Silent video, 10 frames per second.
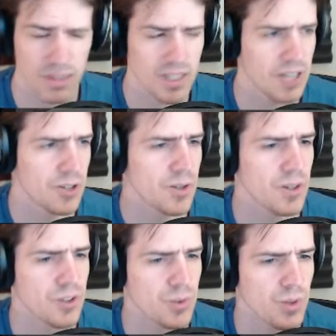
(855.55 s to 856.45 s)
public? I don't
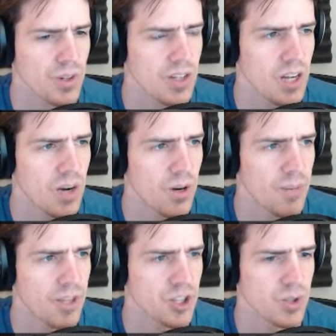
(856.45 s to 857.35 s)
know how those work. Oh, I
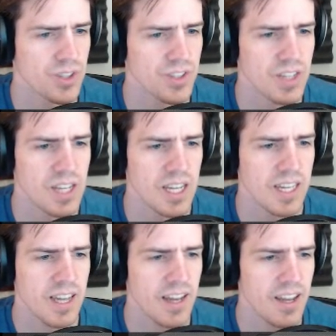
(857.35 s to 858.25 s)
didn't make a choice.
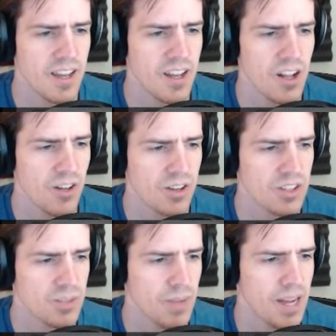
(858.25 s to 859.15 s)
Okay, let's
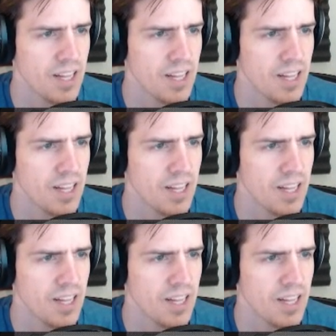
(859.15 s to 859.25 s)
get these